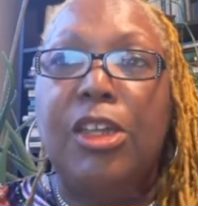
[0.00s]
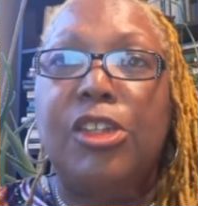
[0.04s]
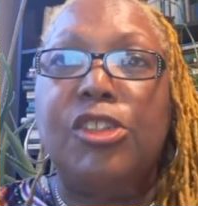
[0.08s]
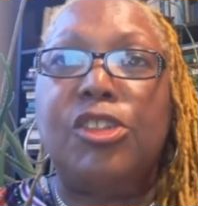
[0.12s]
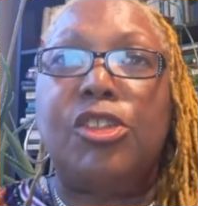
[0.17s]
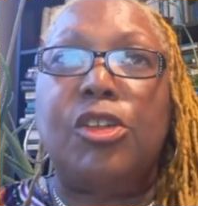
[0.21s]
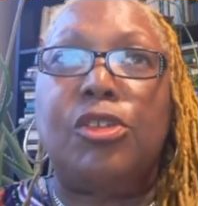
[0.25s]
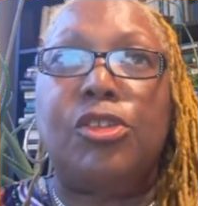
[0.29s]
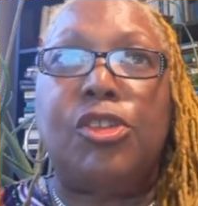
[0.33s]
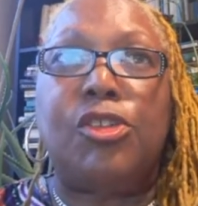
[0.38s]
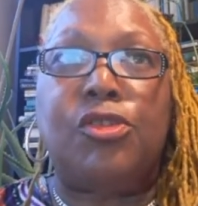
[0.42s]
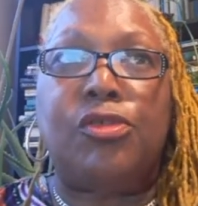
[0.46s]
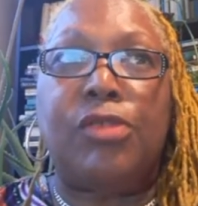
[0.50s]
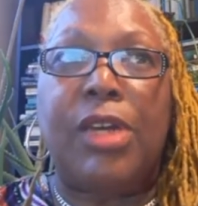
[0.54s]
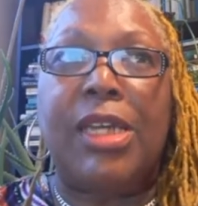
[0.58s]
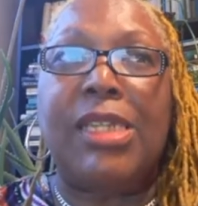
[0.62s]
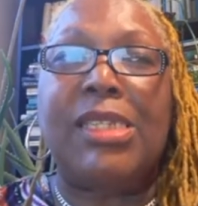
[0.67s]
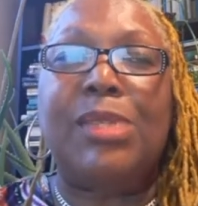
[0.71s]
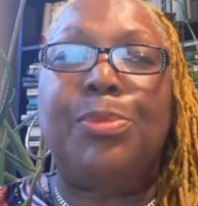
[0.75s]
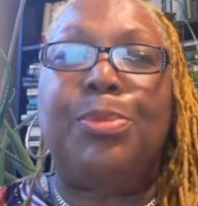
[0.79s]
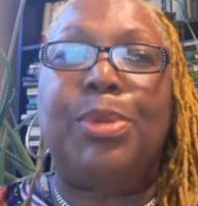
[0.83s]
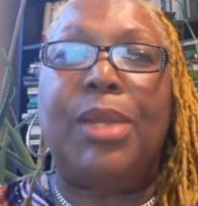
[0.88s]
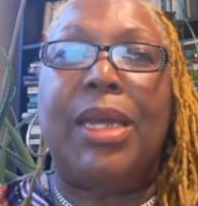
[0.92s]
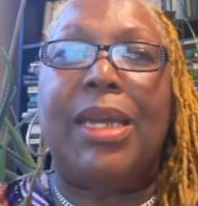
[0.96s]
So
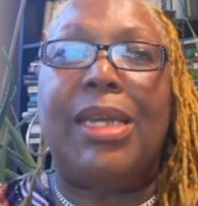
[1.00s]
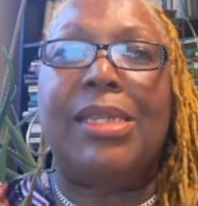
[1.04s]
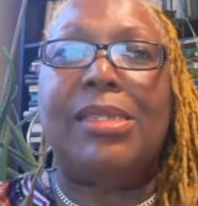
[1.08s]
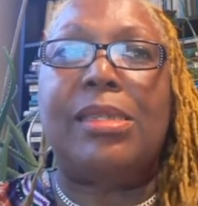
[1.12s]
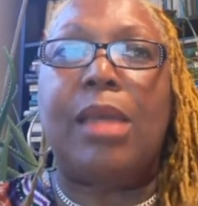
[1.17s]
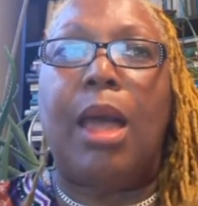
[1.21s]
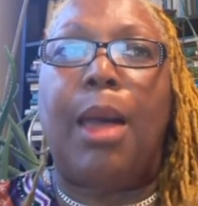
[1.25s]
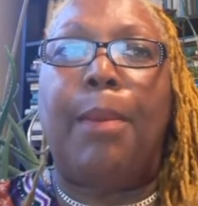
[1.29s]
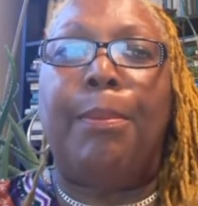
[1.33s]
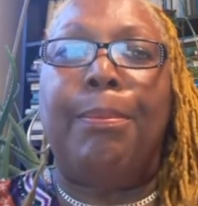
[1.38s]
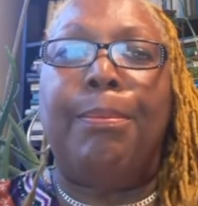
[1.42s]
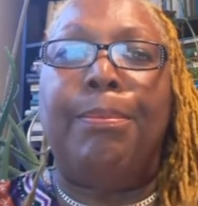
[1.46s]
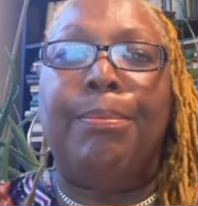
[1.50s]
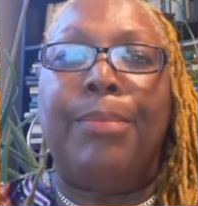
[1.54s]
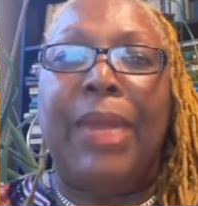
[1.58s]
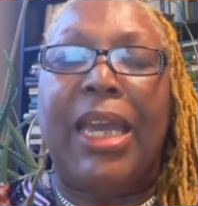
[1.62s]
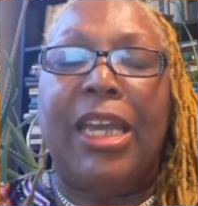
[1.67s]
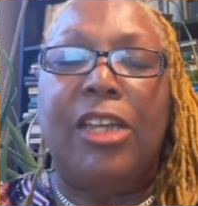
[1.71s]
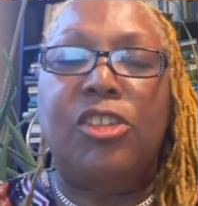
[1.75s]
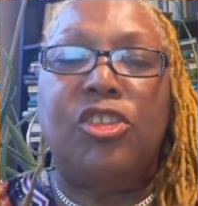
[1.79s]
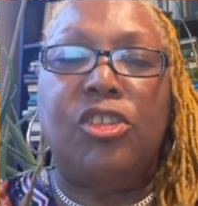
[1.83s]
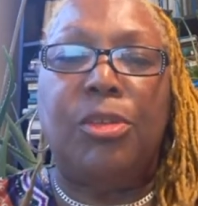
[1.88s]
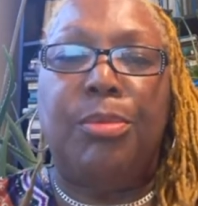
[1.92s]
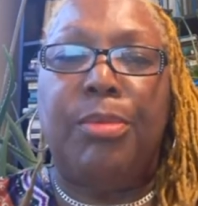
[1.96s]
stress plays a
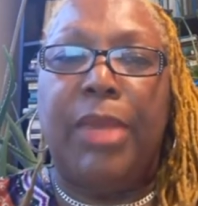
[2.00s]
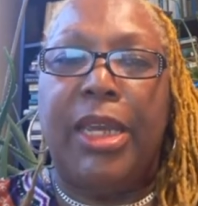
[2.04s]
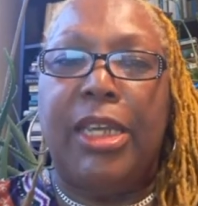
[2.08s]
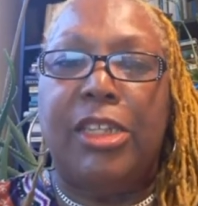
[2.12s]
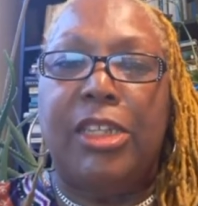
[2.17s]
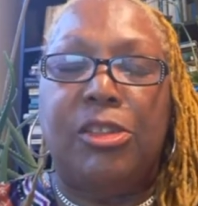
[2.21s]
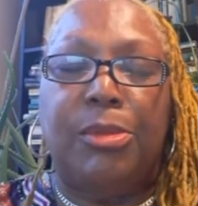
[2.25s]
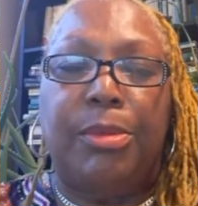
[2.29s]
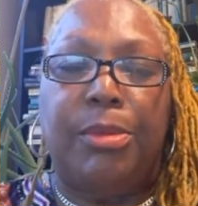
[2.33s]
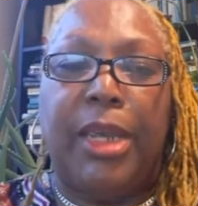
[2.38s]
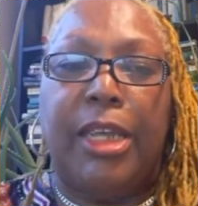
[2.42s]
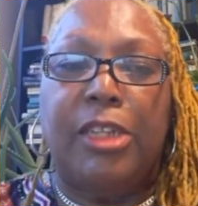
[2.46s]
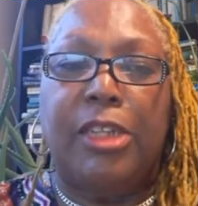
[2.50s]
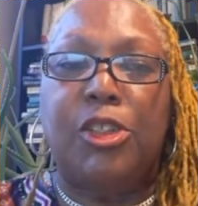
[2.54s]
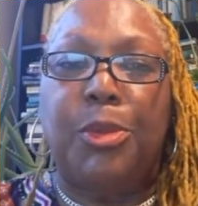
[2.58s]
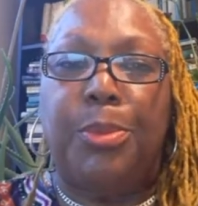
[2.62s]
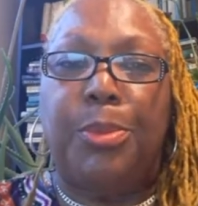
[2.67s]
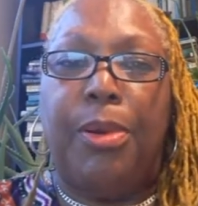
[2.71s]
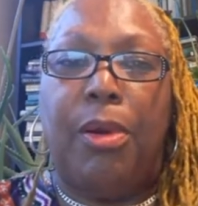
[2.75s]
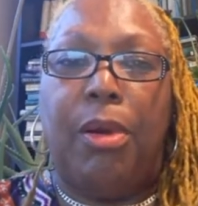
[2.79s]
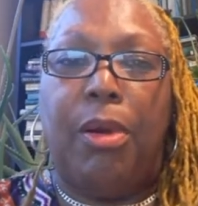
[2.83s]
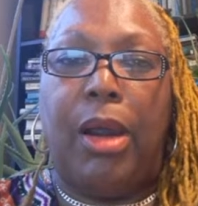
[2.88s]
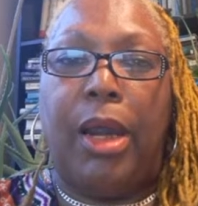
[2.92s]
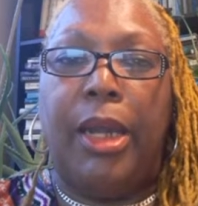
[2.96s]
major, major, major
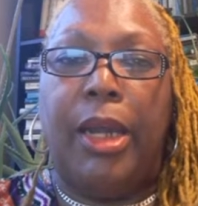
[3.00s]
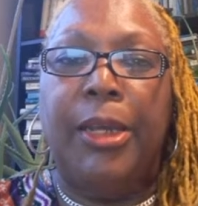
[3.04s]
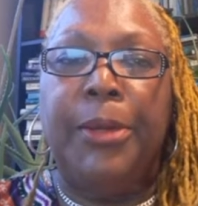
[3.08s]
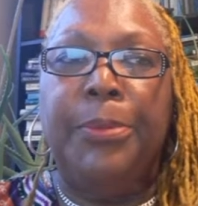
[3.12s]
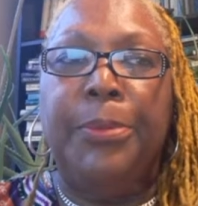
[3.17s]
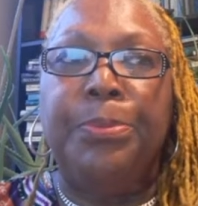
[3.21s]
part